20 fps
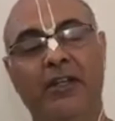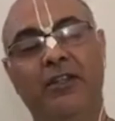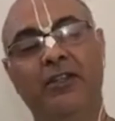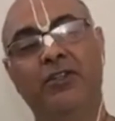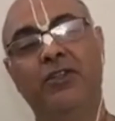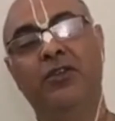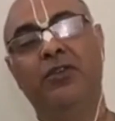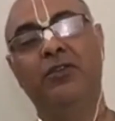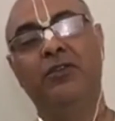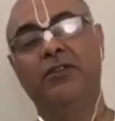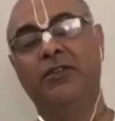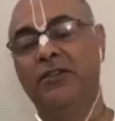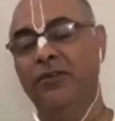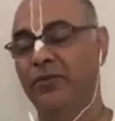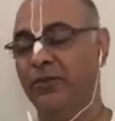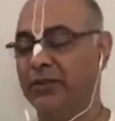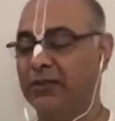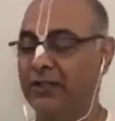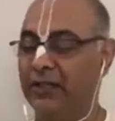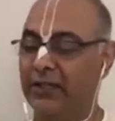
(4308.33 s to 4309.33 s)
She
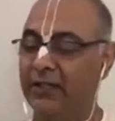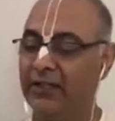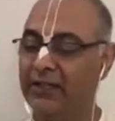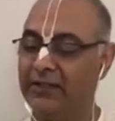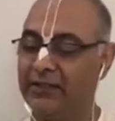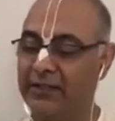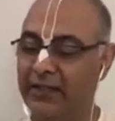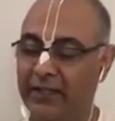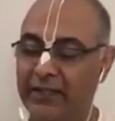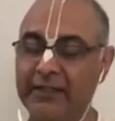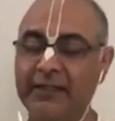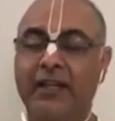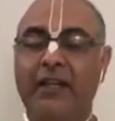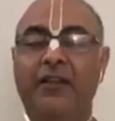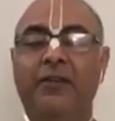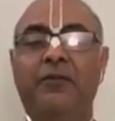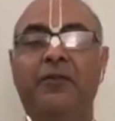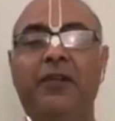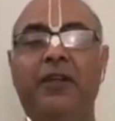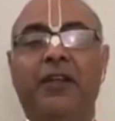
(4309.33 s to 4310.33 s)
was seeking sense
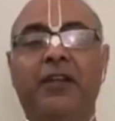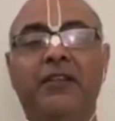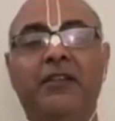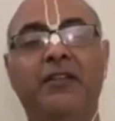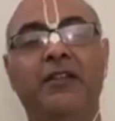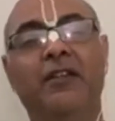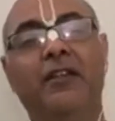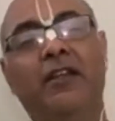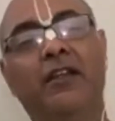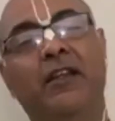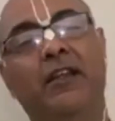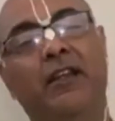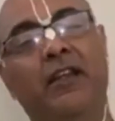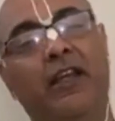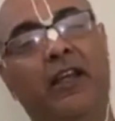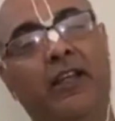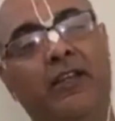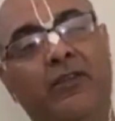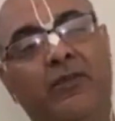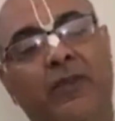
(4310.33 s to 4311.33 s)
gratification
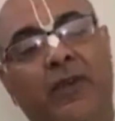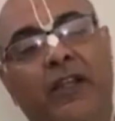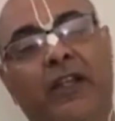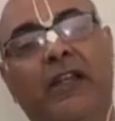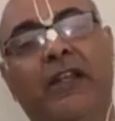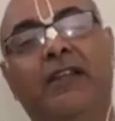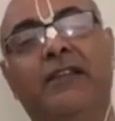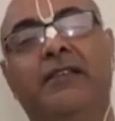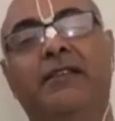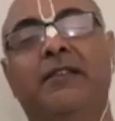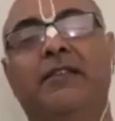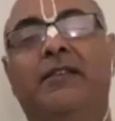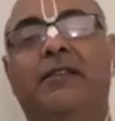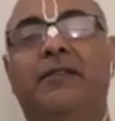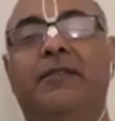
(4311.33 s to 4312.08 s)
as well as